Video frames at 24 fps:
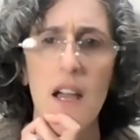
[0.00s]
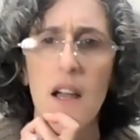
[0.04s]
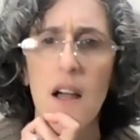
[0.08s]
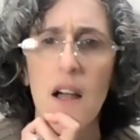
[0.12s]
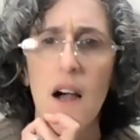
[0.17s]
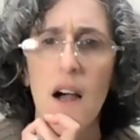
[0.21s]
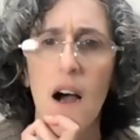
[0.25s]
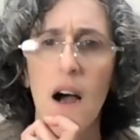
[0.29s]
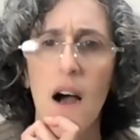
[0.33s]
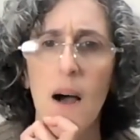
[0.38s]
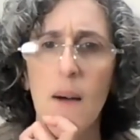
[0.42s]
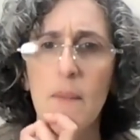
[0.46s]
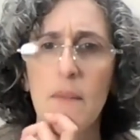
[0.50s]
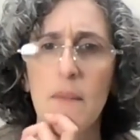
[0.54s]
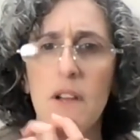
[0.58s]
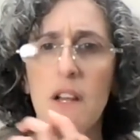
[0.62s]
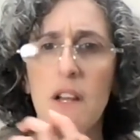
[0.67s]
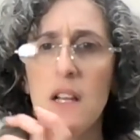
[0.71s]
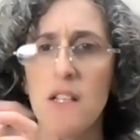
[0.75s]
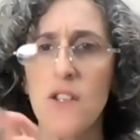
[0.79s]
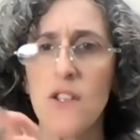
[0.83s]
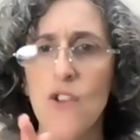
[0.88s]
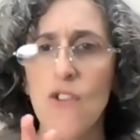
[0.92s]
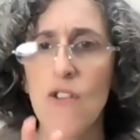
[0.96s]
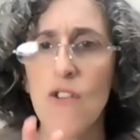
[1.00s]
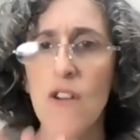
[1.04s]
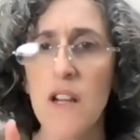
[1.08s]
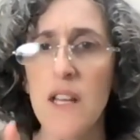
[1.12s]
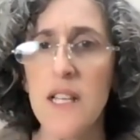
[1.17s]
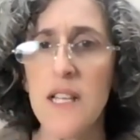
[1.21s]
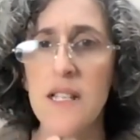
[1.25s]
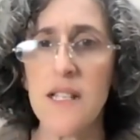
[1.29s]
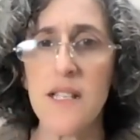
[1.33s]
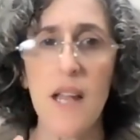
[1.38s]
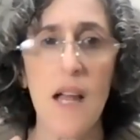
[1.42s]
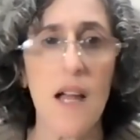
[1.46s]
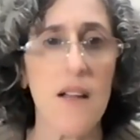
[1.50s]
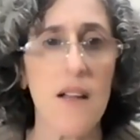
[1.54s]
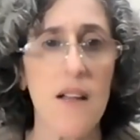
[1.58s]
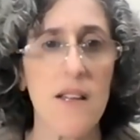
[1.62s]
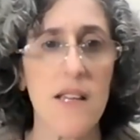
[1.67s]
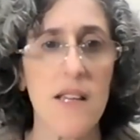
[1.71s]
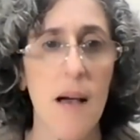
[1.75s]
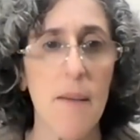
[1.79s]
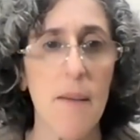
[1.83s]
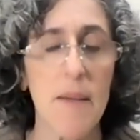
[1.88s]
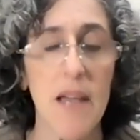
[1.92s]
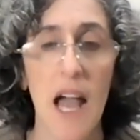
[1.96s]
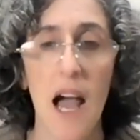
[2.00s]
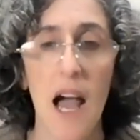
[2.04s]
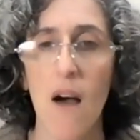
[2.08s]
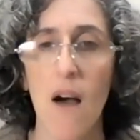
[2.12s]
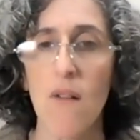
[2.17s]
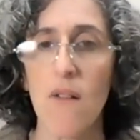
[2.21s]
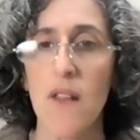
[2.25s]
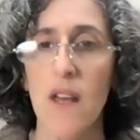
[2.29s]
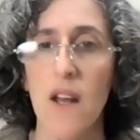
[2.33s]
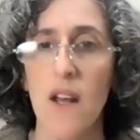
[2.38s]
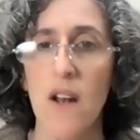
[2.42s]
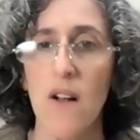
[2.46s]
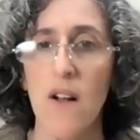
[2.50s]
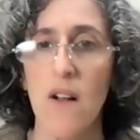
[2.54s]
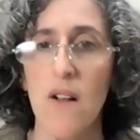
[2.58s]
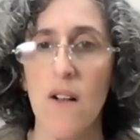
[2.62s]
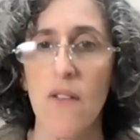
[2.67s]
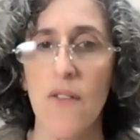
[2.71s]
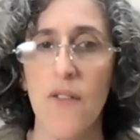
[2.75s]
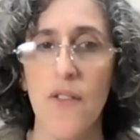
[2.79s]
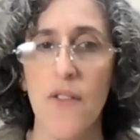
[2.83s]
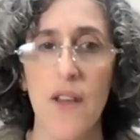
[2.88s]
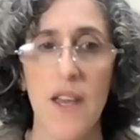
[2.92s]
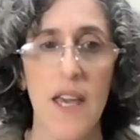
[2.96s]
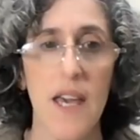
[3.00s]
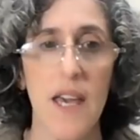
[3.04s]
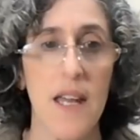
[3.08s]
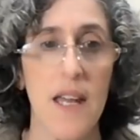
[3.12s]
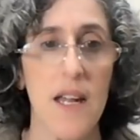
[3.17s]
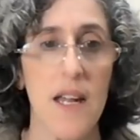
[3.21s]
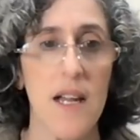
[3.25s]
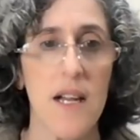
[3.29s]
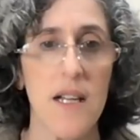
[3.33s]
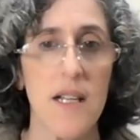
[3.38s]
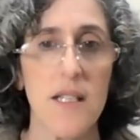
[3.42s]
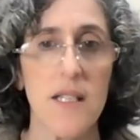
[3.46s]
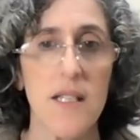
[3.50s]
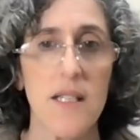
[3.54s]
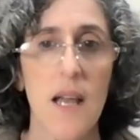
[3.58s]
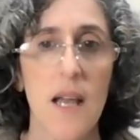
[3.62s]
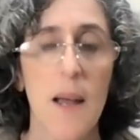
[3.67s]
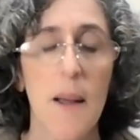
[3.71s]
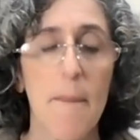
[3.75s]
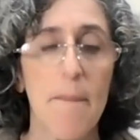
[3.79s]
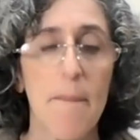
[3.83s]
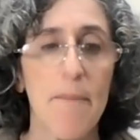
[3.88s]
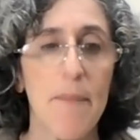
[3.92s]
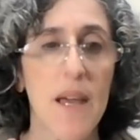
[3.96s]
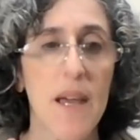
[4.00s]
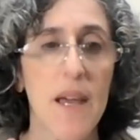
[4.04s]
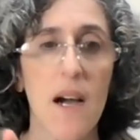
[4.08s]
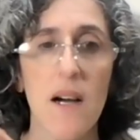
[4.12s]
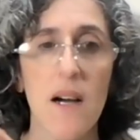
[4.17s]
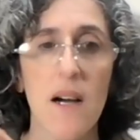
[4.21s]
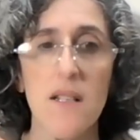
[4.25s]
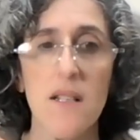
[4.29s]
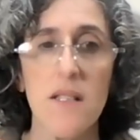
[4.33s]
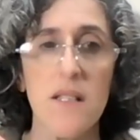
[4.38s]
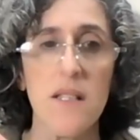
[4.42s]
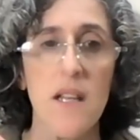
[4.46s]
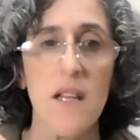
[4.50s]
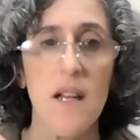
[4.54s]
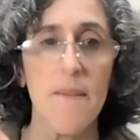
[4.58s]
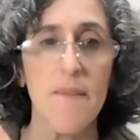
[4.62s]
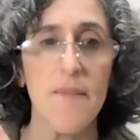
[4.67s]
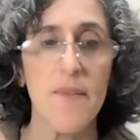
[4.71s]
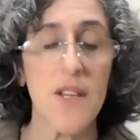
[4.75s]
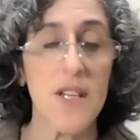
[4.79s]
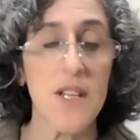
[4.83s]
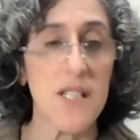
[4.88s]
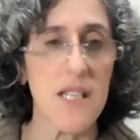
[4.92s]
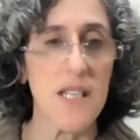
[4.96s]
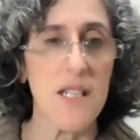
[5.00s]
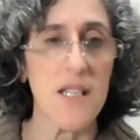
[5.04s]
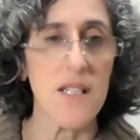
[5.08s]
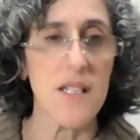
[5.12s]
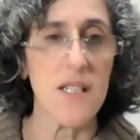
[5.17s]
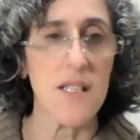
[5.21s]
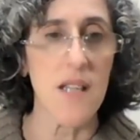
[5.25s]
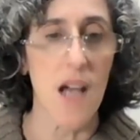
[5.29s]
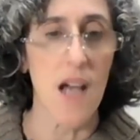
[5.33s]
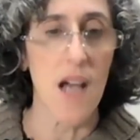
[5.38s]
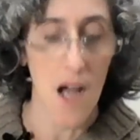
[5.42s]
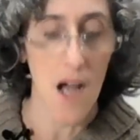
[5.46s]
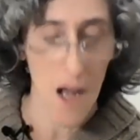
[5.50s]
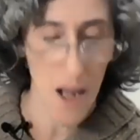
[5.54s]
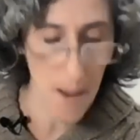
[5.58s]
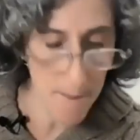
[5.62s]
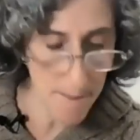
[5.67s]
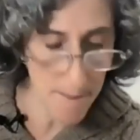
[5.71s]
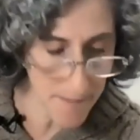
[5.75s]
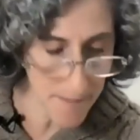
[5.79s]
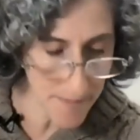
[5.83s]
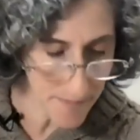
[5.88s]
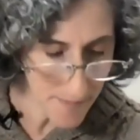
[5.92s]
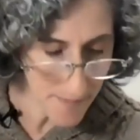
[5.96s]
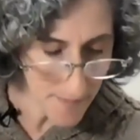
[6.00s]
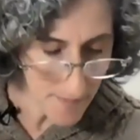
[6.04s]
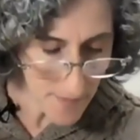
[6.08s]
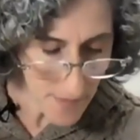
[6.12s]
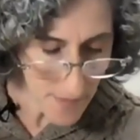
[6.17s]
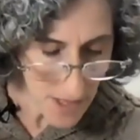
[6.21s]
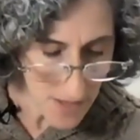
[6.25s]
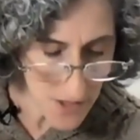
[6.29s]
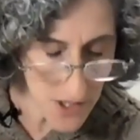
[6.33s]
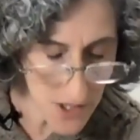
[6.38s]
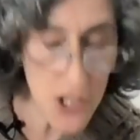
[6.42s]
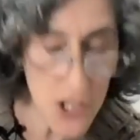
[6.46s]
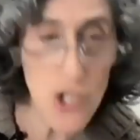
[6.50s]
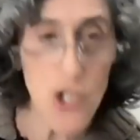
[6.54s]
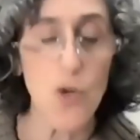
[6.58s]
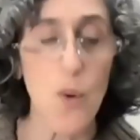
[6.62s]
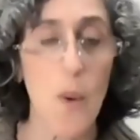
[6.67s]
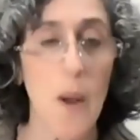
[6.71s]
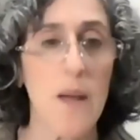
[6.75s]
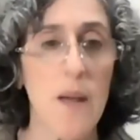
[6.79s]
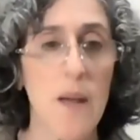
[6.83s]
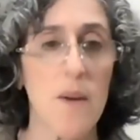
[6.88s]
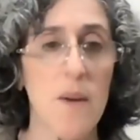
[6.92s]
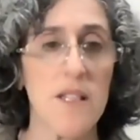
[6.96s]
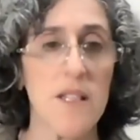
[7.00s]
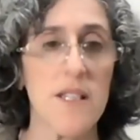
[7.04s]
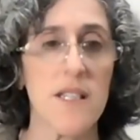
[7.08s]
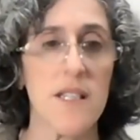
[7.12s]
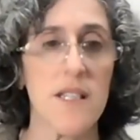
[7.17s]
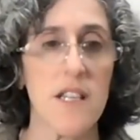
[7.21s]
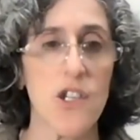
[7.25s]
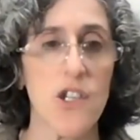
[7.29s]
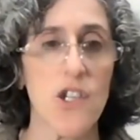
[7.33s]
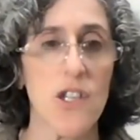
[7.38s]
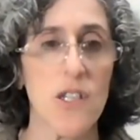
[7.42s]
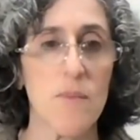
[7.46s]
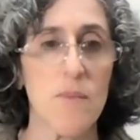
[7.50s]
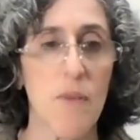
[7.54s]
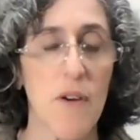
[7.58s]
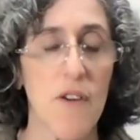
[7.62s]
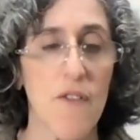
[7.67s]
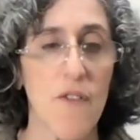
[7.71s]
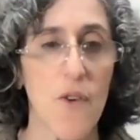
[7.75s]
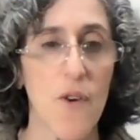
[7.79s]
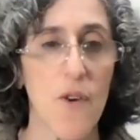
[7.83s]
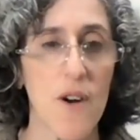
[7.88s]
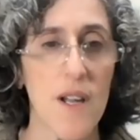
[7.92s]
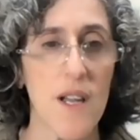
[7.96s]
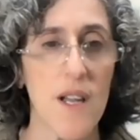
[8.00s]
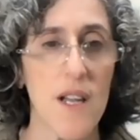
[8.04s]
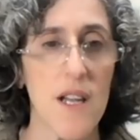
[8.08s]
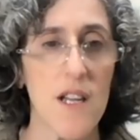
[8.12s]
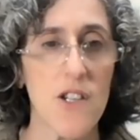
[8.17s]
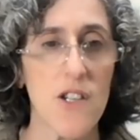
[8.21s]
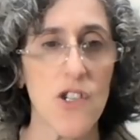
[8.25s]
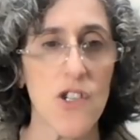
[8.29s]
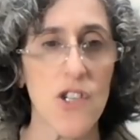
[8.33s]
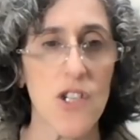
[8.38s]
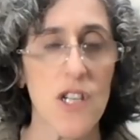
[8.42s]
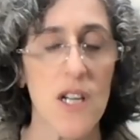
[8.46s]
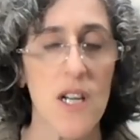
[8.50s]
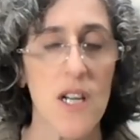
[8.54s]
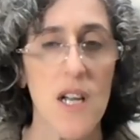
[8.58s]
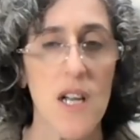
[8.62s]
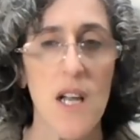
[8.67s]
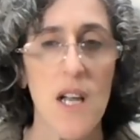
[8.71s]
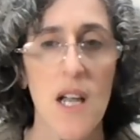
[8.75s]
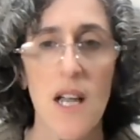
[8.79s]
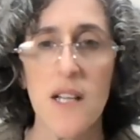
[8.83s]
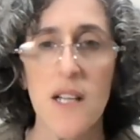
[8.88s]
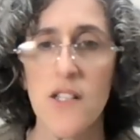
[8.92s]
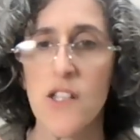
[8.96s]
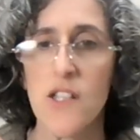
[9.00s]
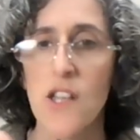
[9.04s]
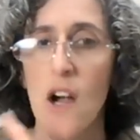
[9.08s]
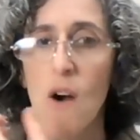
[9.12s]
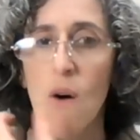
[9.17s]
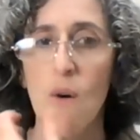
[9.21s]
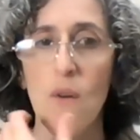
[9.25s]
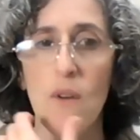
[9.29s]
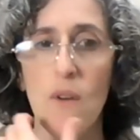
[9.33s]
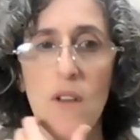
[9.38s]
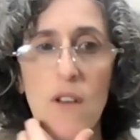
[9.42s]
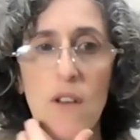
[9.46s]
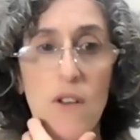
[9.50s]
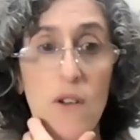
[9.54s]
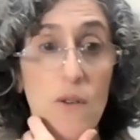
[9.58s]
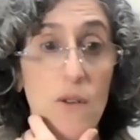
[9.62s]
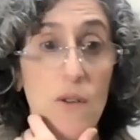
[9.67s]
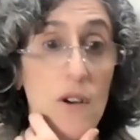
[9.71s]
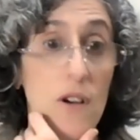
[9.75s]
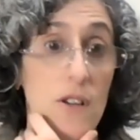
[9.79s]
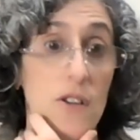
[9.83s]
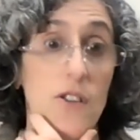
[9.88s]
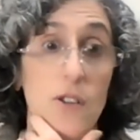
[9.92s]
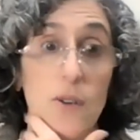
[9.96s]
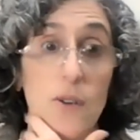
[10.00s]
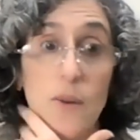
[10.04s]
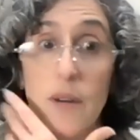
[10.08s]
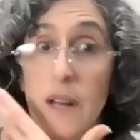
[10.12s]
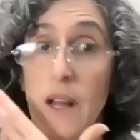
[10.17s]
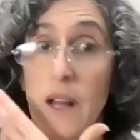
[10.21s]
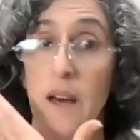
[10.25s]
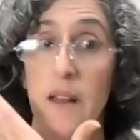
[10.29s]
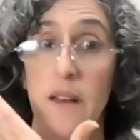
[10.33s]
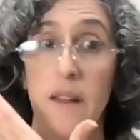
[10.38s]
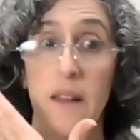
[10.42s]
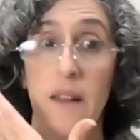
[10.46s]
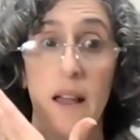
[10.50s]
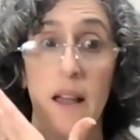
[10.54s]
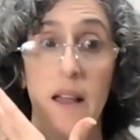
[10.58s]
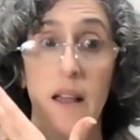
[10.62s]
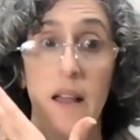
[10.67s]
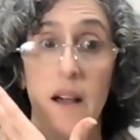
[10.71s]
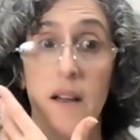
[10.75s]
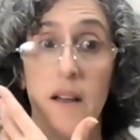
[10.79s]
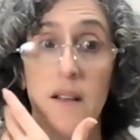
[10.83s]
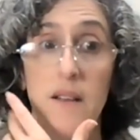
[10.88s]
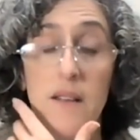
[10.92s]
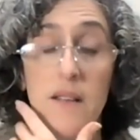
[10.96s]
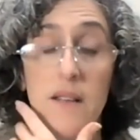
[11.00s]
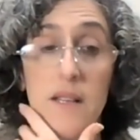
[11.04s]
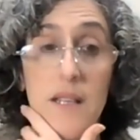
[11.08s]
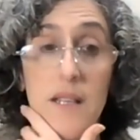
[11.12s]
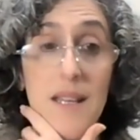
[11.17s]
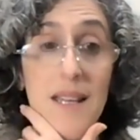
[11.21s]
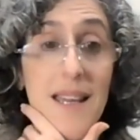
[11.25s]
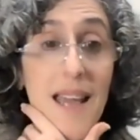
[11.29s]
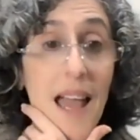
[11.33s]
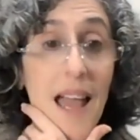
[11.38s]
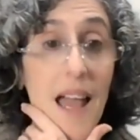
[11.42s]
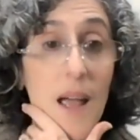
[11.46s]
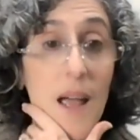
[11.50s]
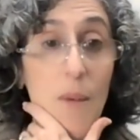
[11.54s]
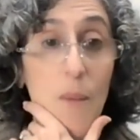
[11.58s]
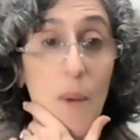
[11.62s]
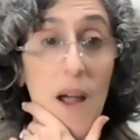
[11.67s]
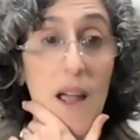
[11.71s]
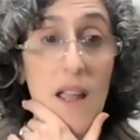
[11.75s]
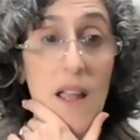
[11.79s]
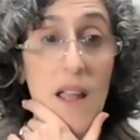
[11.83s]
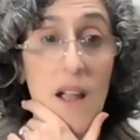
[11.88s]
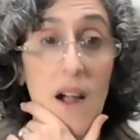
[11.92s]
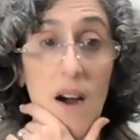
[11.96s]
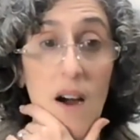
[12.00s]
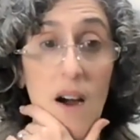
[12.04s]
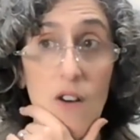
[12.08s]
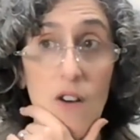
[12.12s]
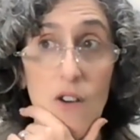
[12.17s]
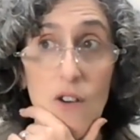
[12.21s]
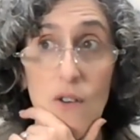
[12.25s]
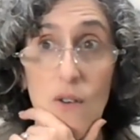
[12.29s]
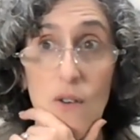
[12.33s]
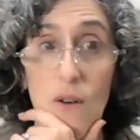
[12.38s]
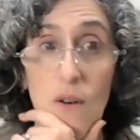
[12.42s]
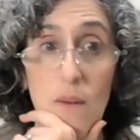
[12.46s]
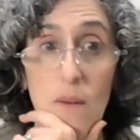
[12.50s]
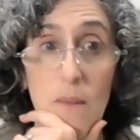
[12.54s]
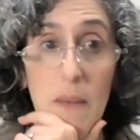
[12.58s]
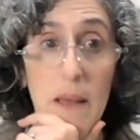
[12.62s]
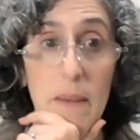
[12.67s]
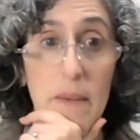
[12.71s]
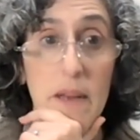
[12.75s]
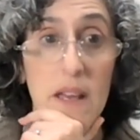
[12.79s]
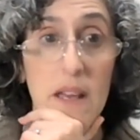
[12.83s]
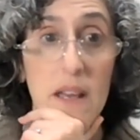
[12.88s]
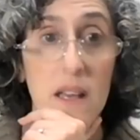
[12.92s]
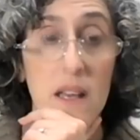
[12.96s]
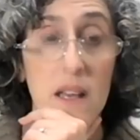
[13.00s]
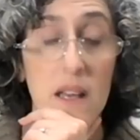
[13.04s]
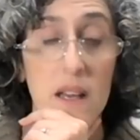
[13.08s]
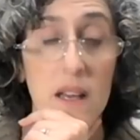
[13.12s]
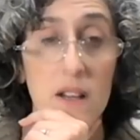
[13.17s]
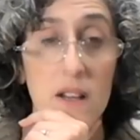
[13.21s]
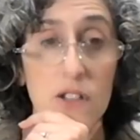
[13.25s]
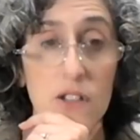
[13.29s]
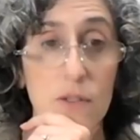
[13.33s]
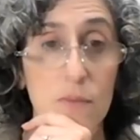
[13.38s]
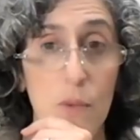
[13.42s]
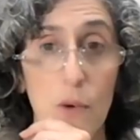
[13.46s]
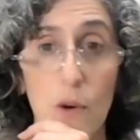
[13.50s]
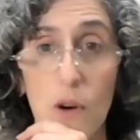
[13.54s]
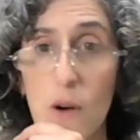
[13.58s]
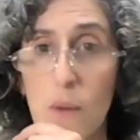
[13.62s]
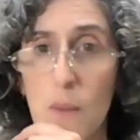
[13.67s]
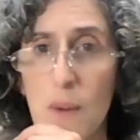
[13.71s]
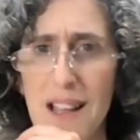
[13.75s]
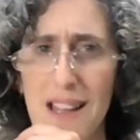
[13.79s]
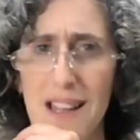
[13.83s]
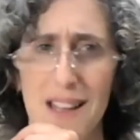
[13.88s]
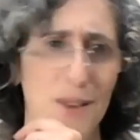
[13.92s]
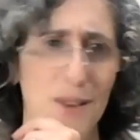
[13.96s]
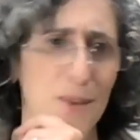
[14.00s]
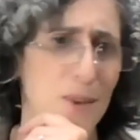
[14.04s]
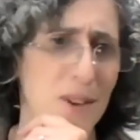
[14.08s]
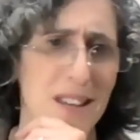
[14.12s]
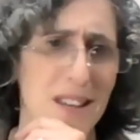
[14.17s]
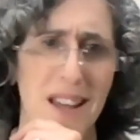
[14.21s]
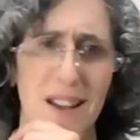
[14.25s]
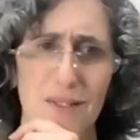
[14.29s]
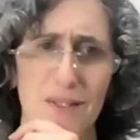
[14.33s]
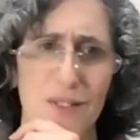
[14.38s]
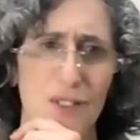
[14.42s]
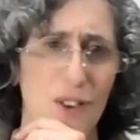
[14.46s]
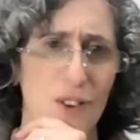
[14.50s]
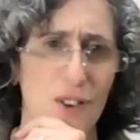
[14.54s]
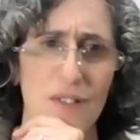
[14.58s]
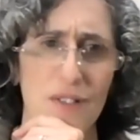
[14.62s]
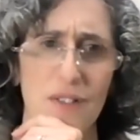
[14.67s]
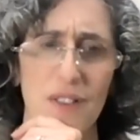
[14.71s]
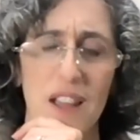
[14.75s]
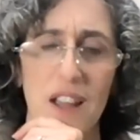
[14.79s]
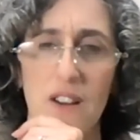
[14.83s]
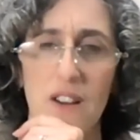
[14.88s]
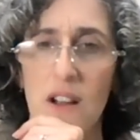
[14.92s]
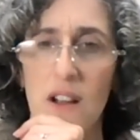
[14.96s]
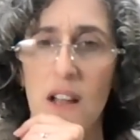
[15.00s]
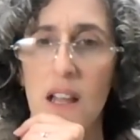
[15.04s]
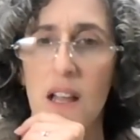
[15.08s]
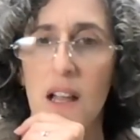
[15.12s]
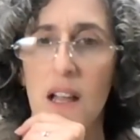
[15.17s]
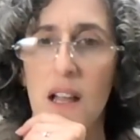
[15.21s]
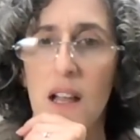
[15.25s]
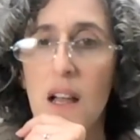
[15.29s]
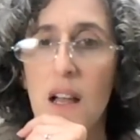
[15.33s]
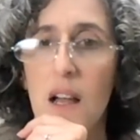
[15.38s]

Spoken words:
CocoKnits, tell me how little the kit is, because this is 21 stitches per 4-inch. So you could do it on like a DK weight yarn, or maybe a sport weight. You wouldn't have to go to fingering.